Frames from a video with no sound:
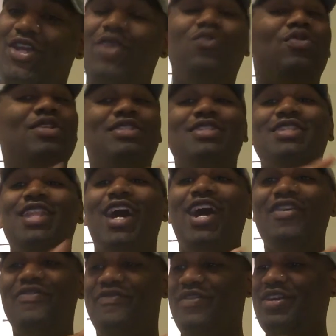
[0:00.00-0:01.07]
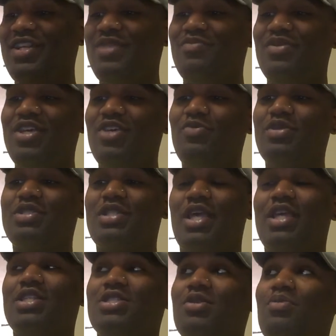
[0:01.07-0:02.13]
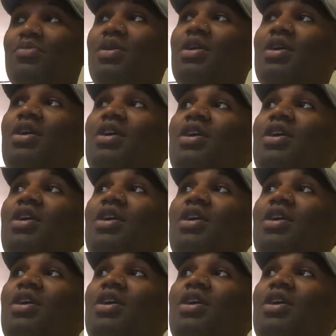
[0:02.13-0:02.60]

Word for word: It, it's not funny, but it was like some,